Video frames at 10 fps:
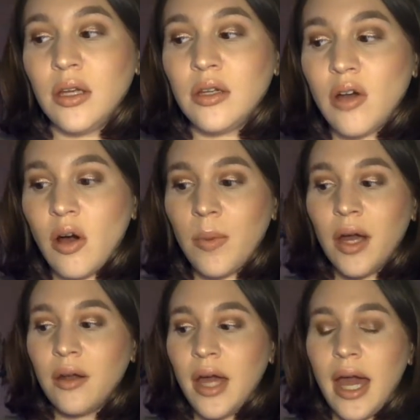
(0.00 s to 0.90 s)
to talk
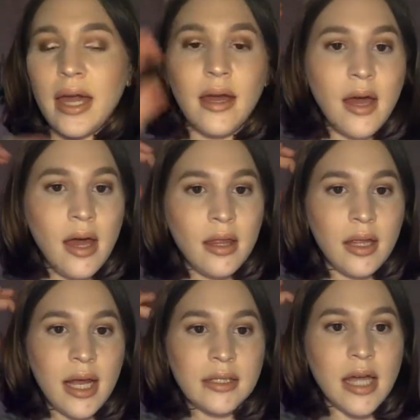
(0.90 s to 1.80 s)
about. Okay,
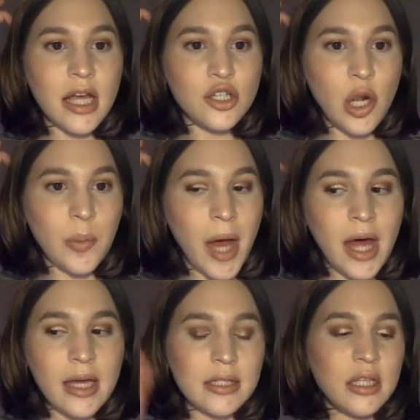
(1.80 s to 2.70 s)
the next eyeshadow
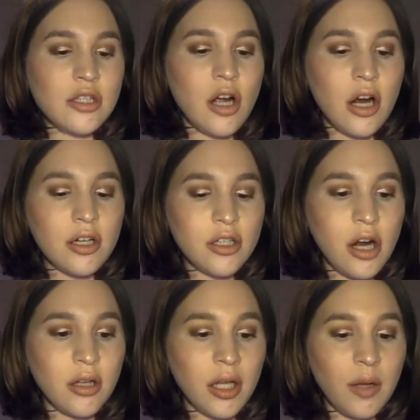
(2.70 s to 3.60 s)
palette is the Tarte
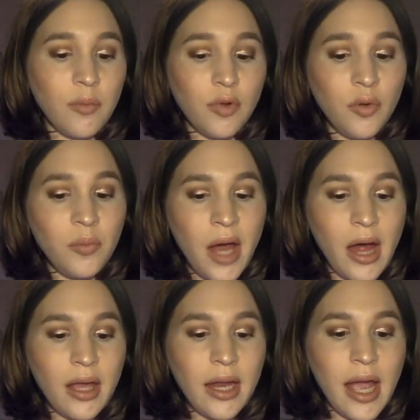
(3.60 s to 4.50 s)
Tartlet and Bloom
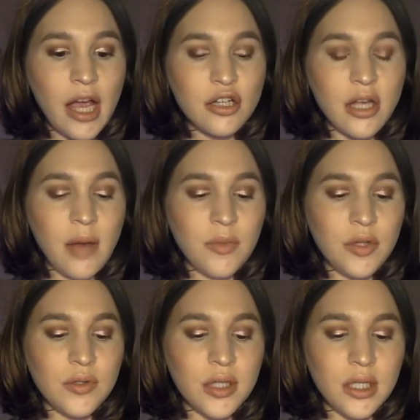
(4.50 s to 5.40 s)
palette. I actually have been
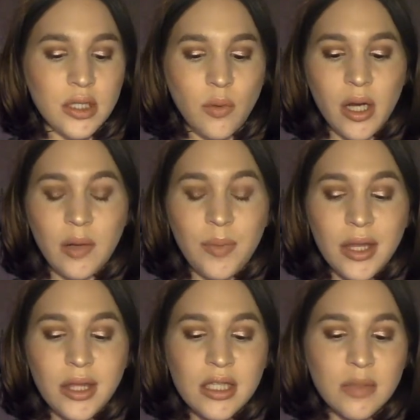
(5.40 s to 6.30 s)
using this quite a
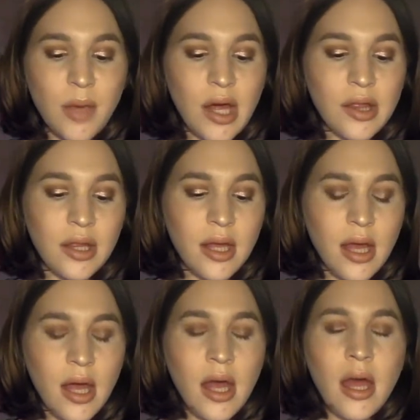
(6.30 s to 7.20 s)
bit this month.
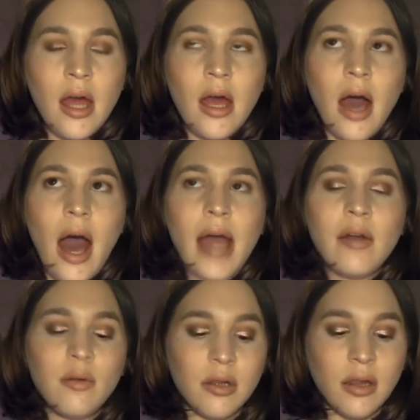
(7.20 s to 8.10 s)
I
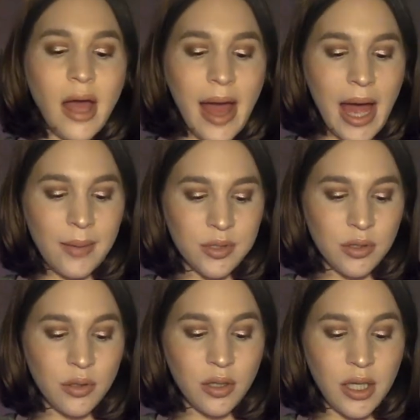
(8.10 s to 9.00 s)
don't
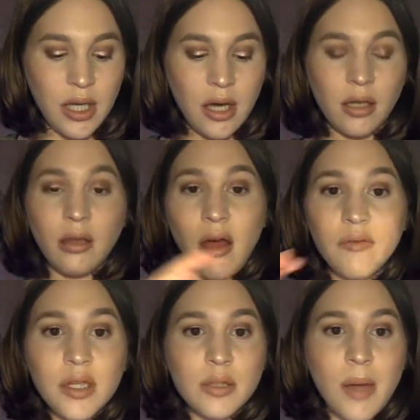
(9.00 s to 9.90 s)
absolutely
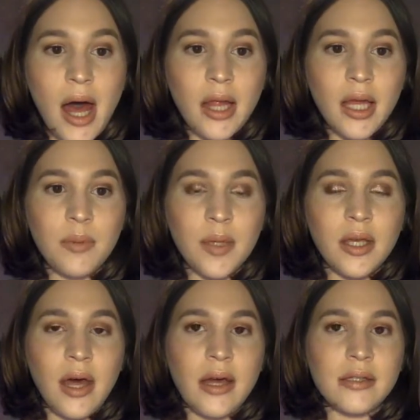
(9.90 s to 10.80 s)
love this palette
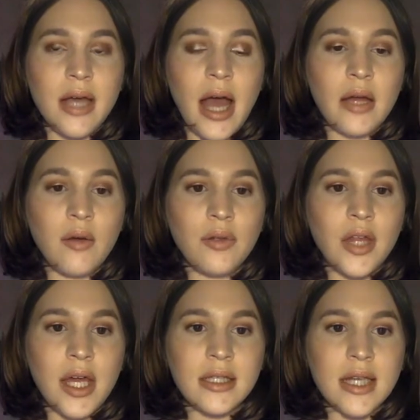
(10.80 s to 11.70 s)
because I don't
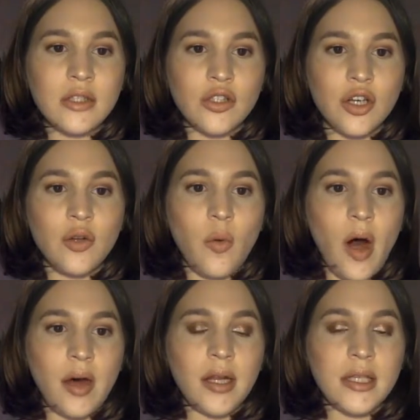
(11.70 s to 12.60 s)
think it's as good
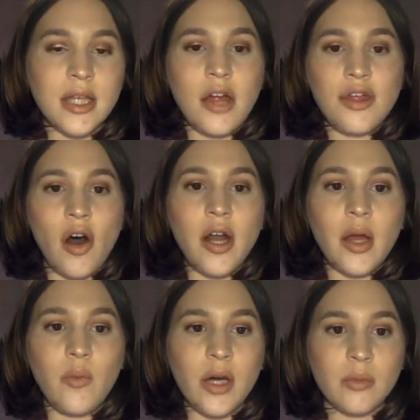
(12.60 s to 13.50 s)
quality as I thought
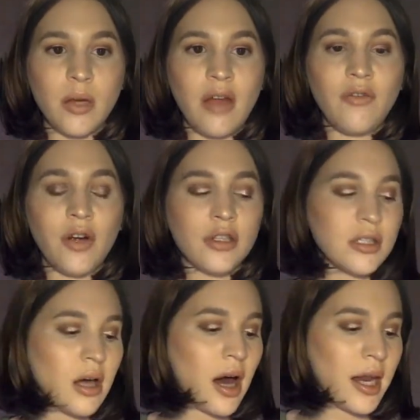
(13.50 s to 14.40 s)
it was when I
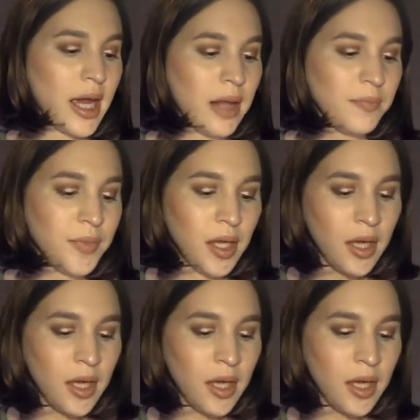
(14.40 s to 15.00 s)
first got it.